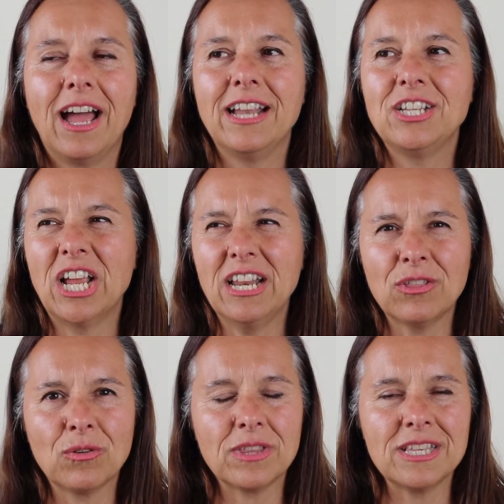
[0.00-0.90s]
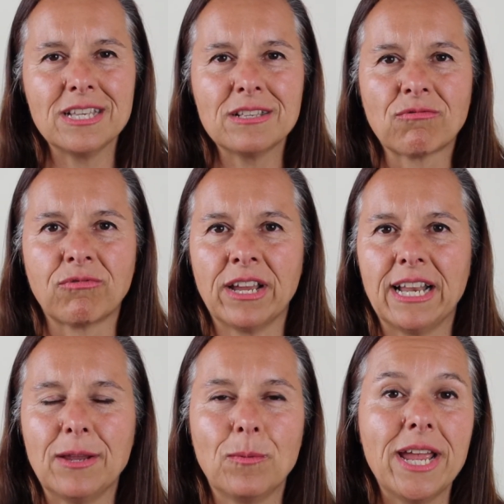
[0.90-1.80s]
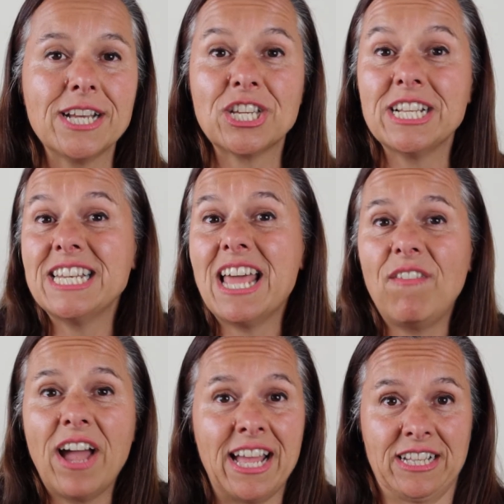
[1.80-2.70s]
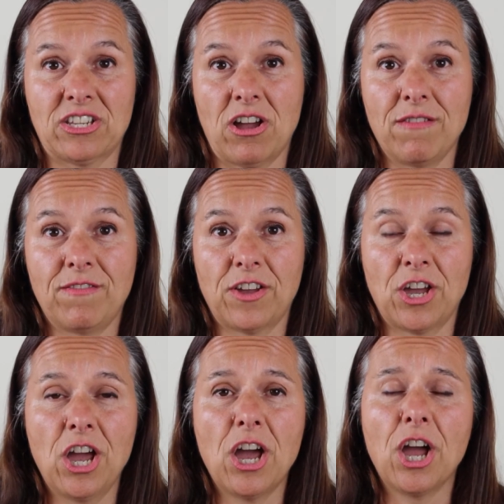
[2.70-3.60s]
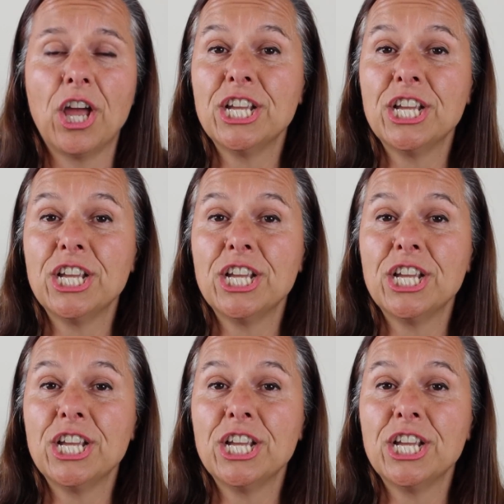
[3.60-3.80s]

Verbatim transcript: And Janet thought, this is really weird. She'd never had time for her.